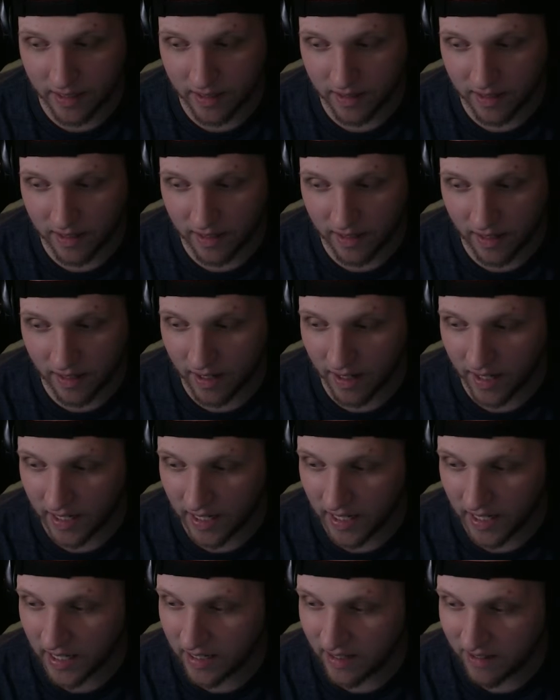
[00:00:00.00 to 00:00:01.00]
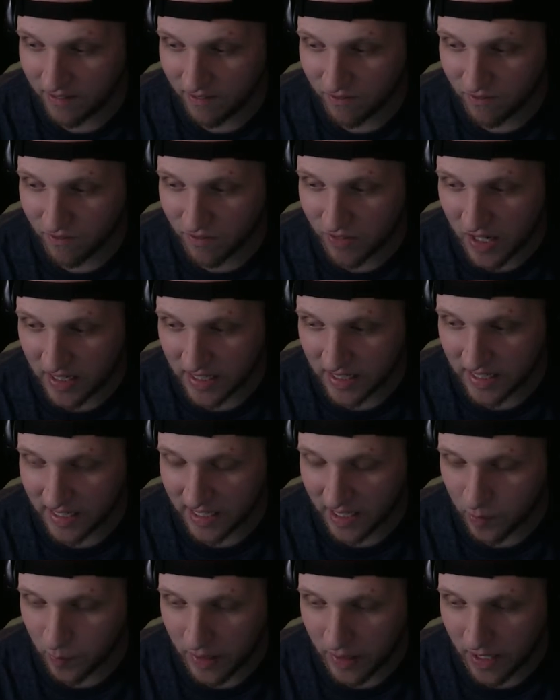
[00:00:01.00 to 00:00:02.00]
and I fought and he kicked
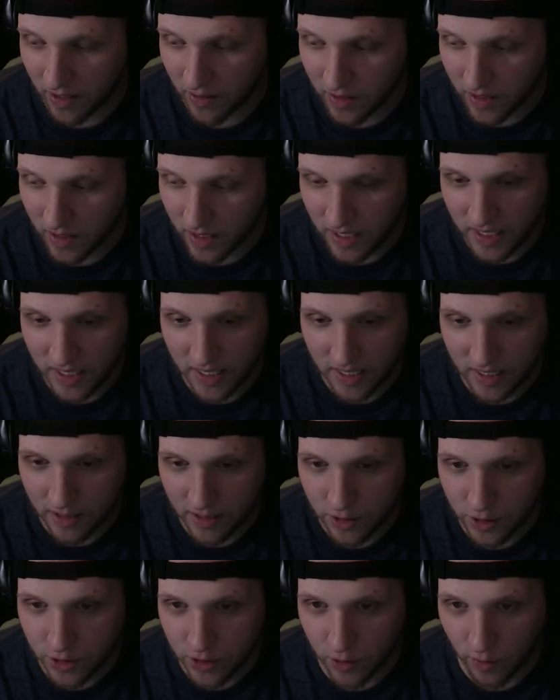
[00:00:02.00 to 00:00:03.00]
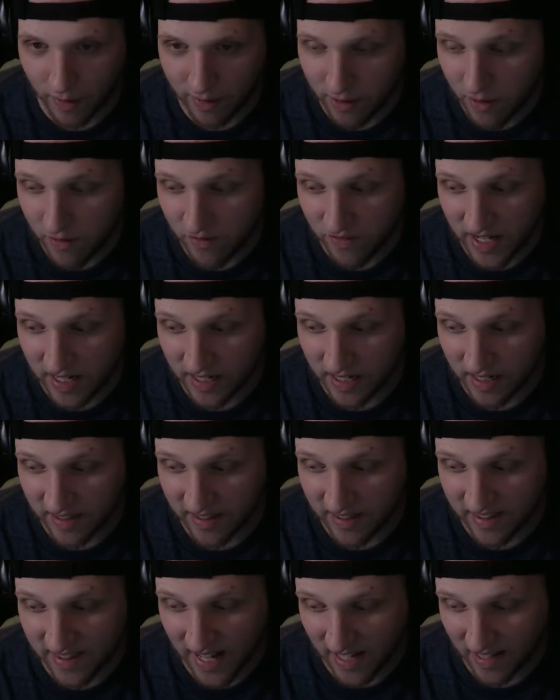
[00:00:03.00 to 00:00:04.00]
me out. So I know I've had it
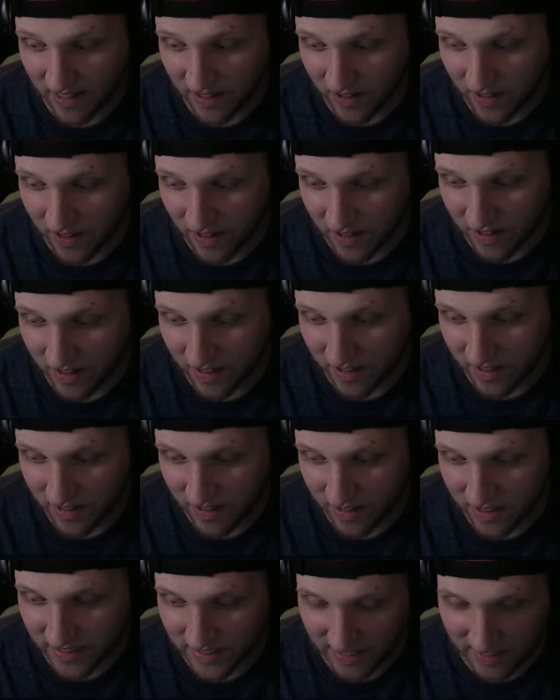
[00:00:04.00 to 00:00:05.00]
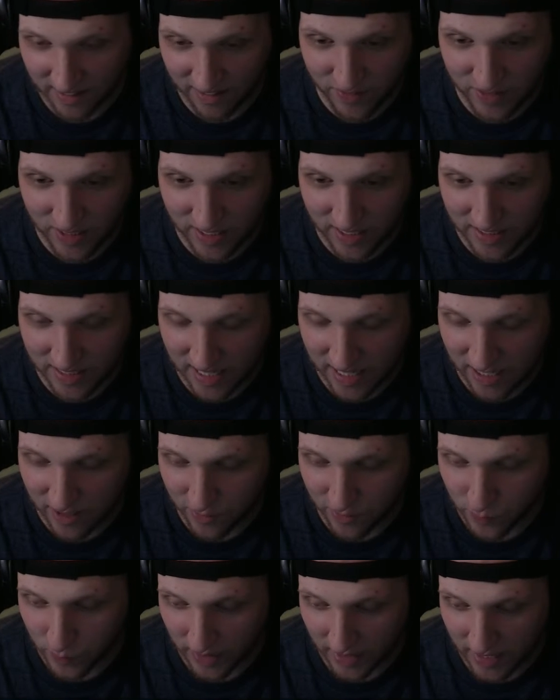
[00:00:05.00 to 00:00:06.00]
that long because I lived at his house
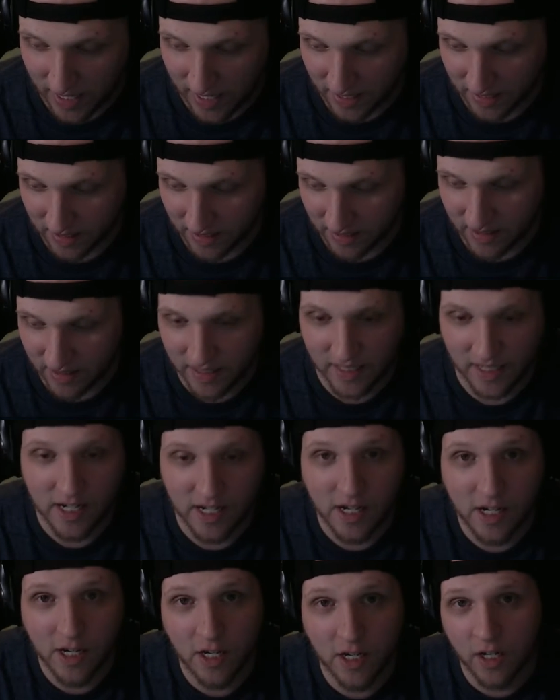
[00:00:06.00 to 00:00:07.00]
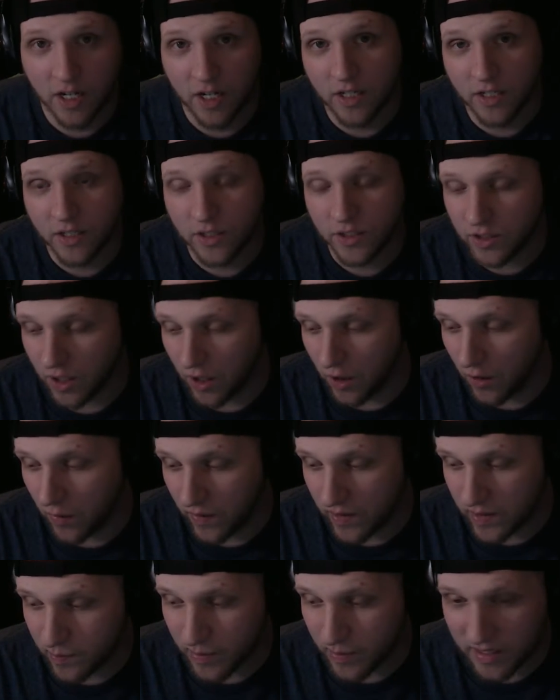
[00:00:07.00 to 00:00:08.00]
when I got it. So it's
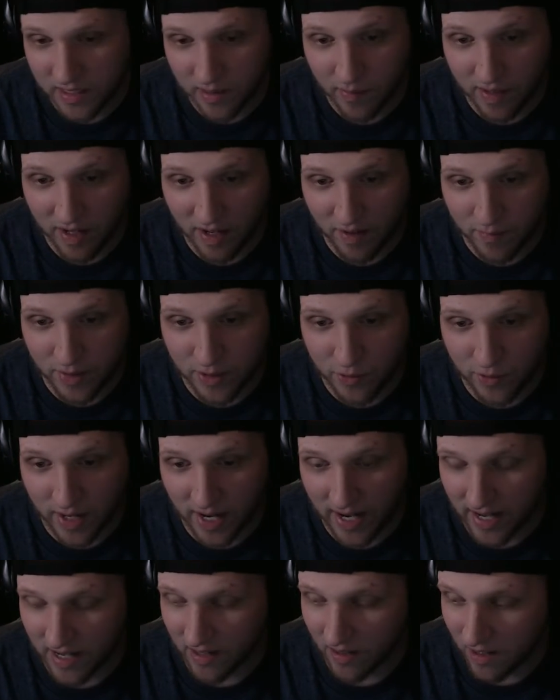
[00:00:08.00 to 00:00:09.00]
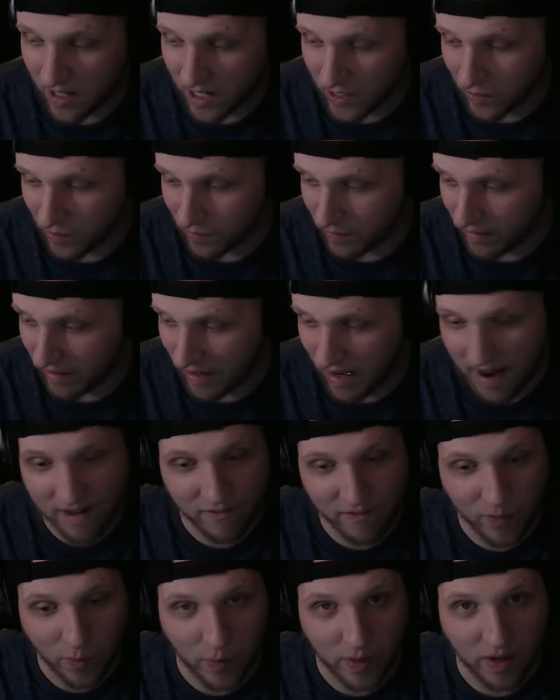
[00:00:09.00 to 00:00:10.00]
been something I've been dragging along with me
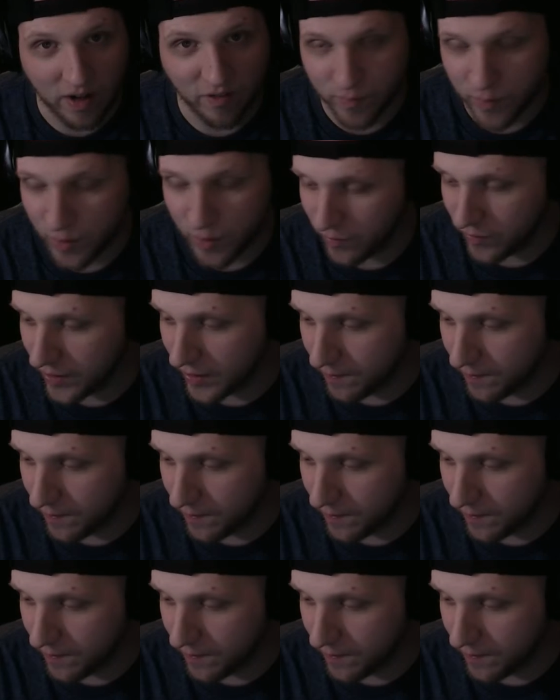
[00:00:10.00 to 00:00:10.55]
everywhere I've moved.